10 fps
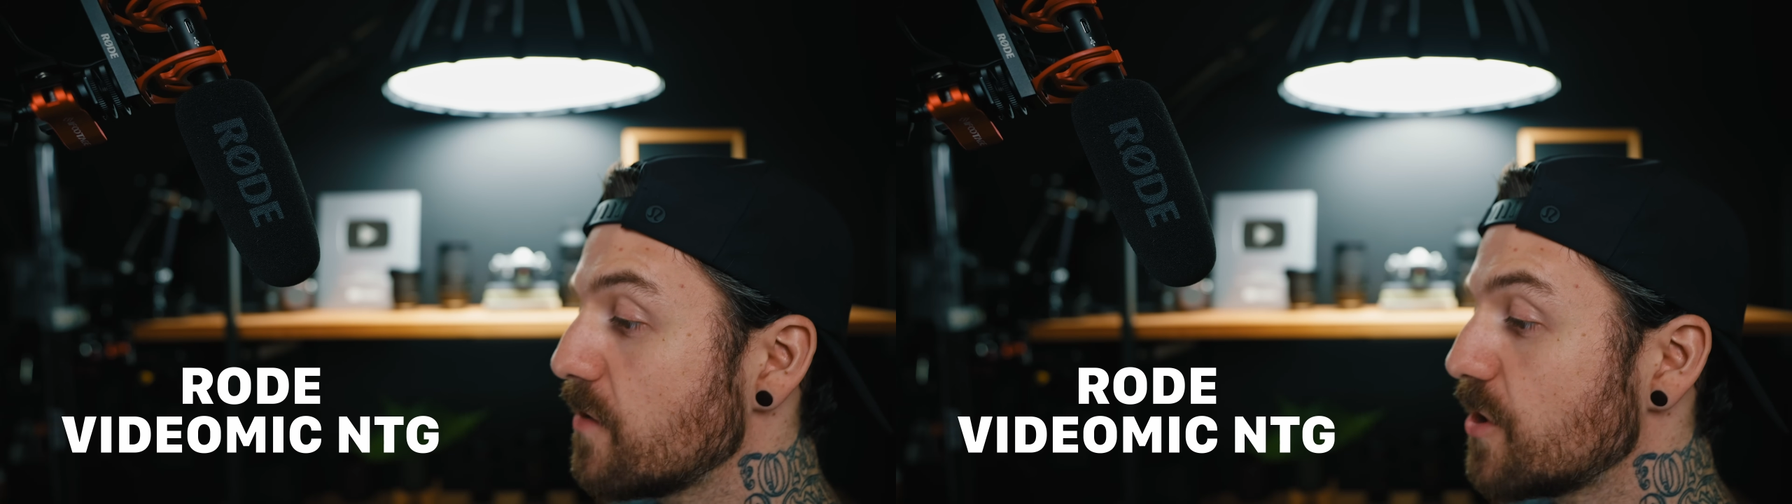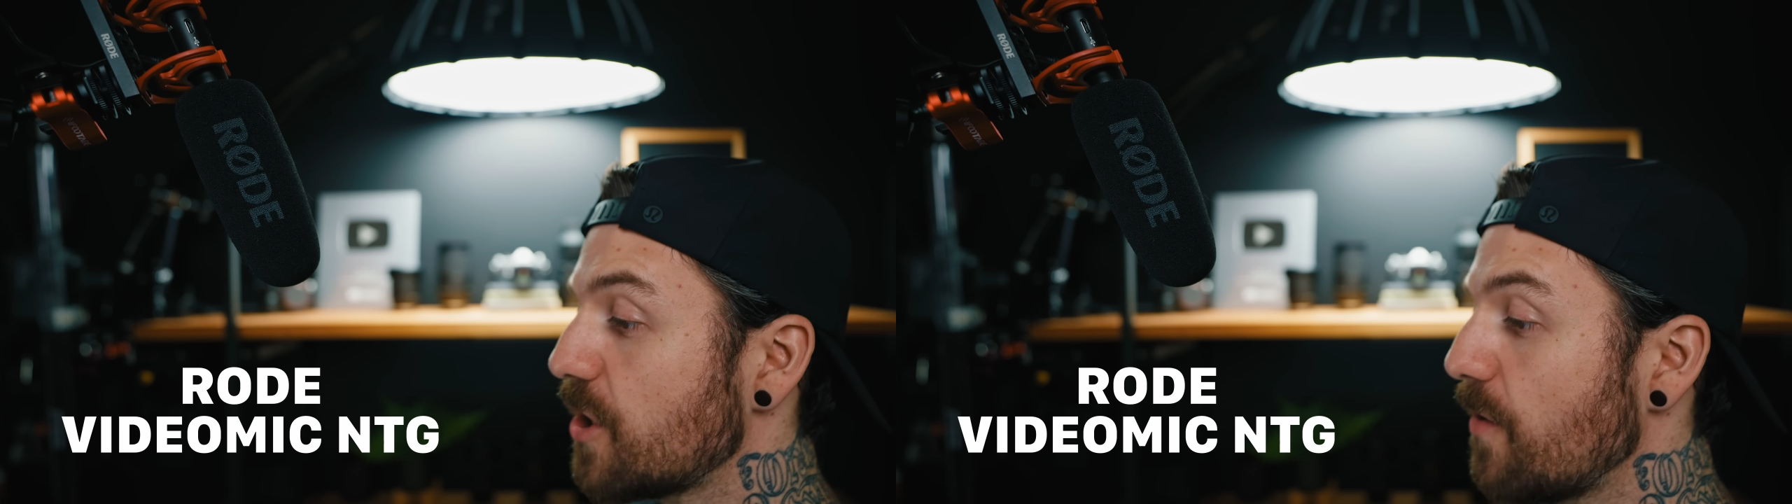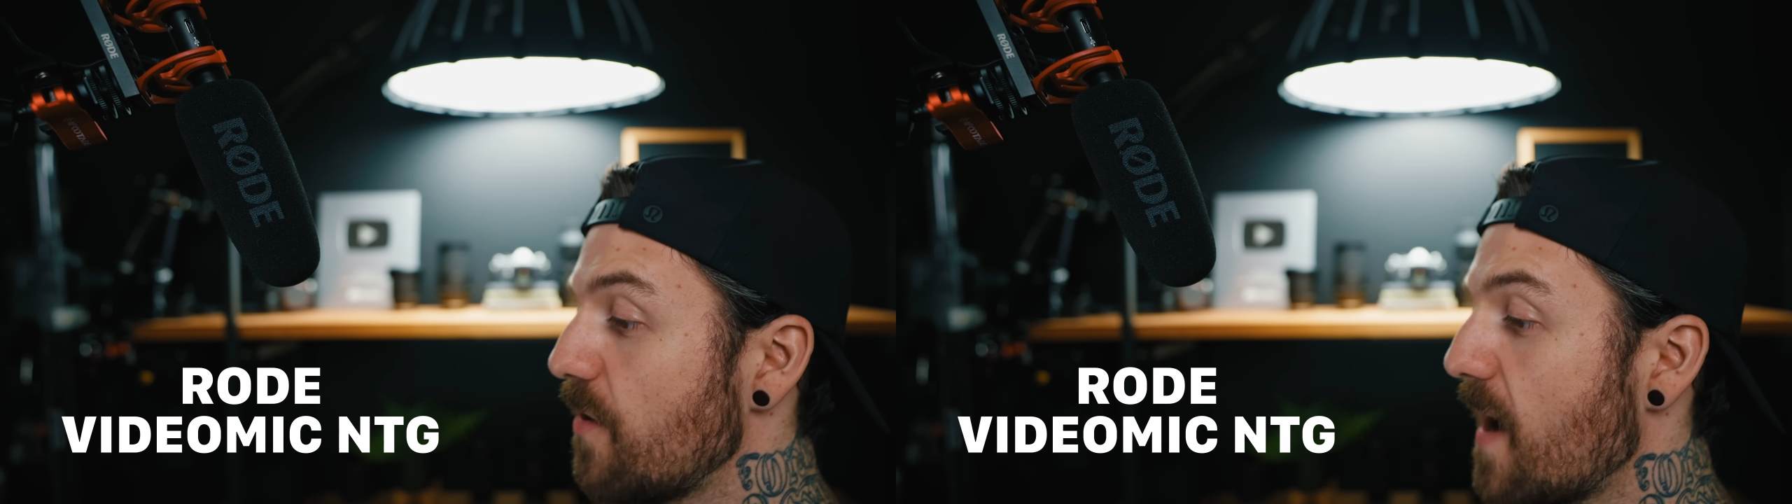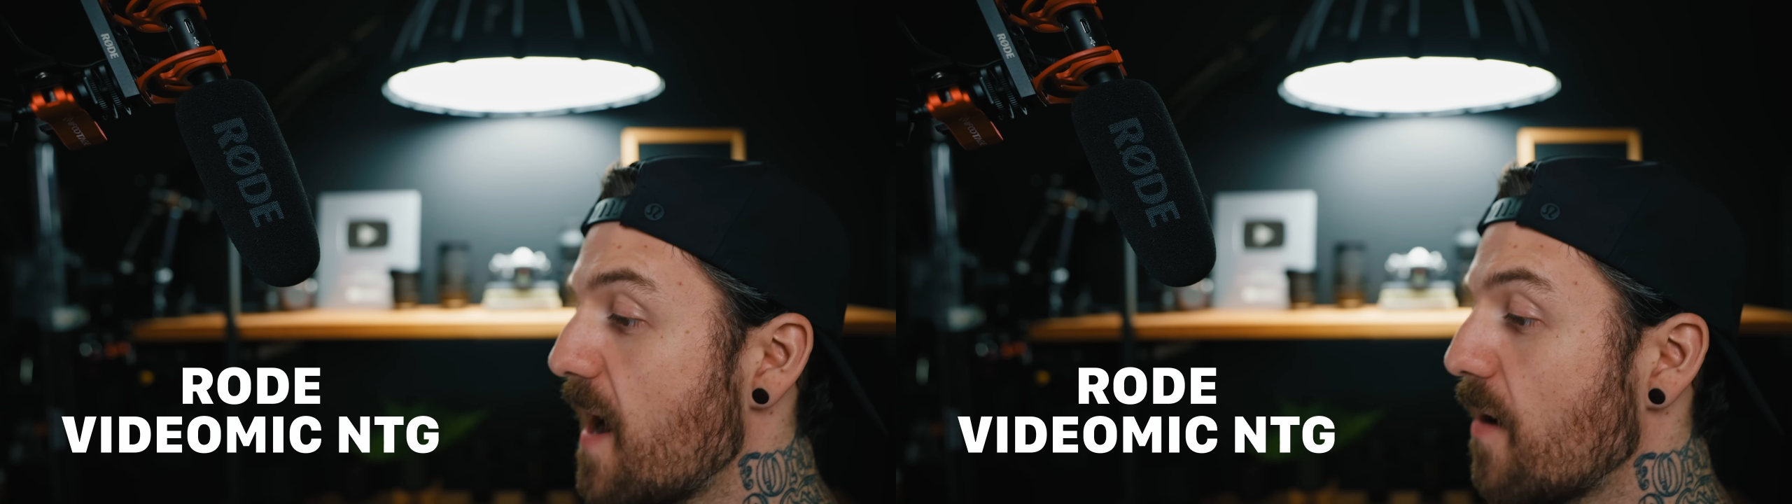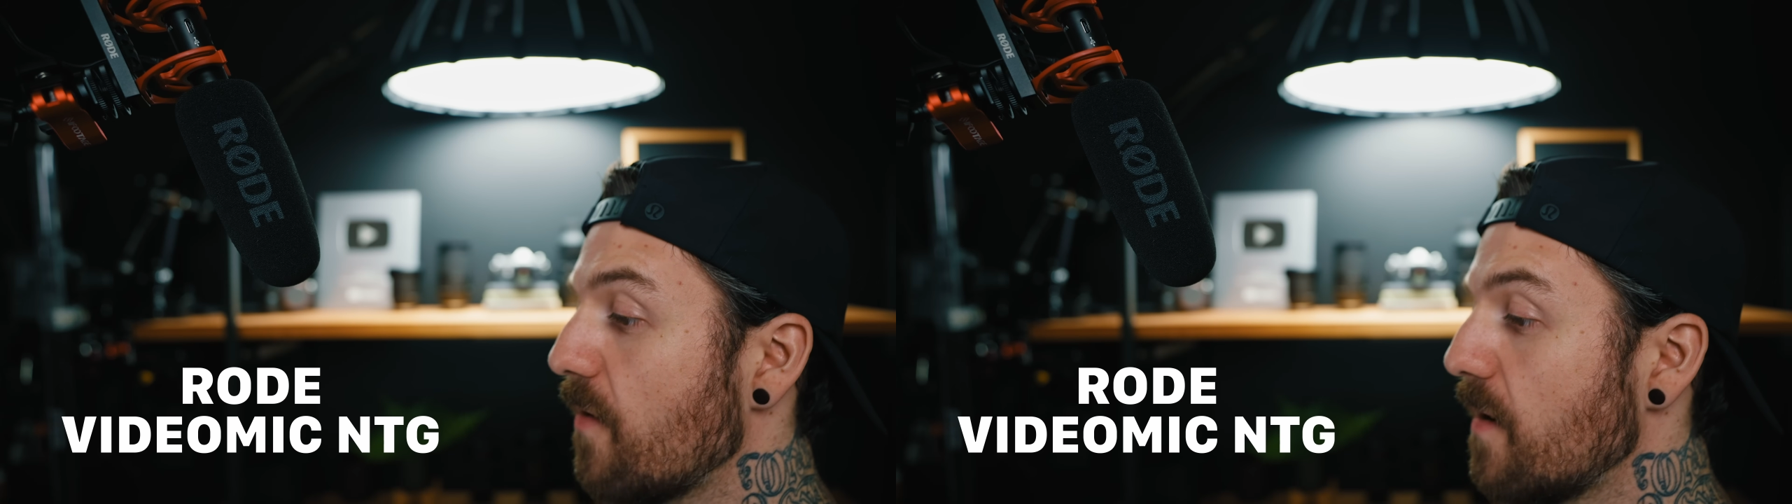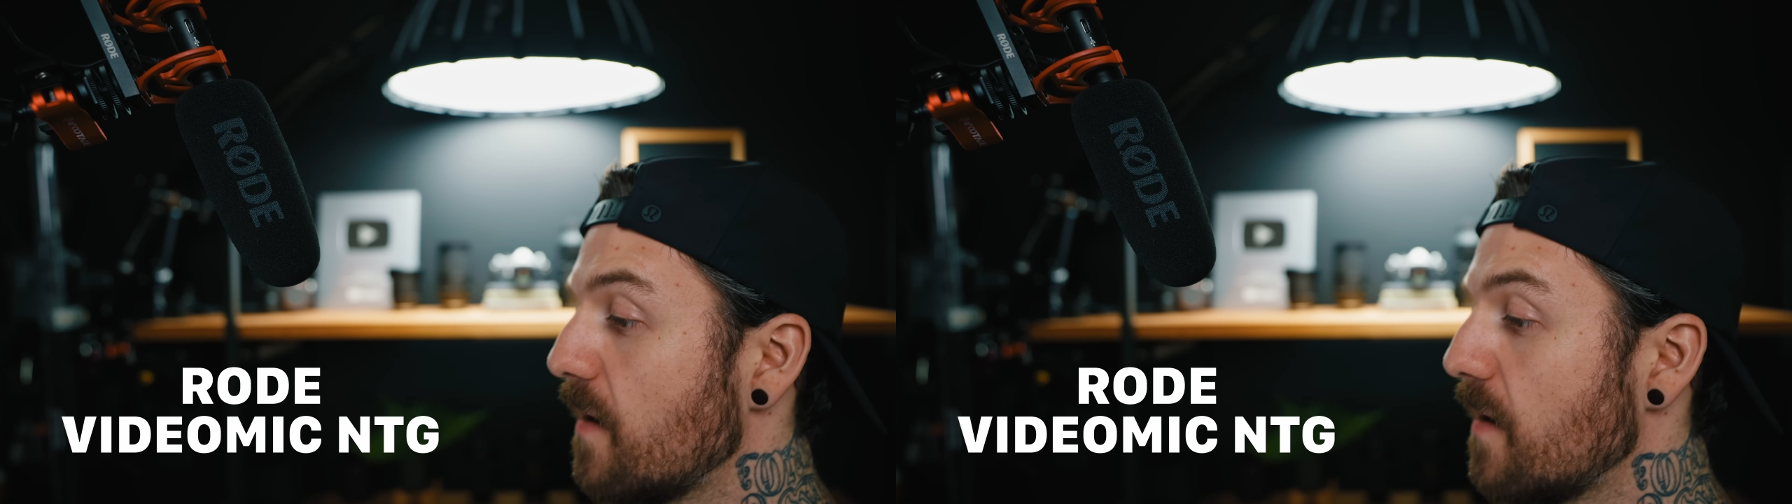show you how.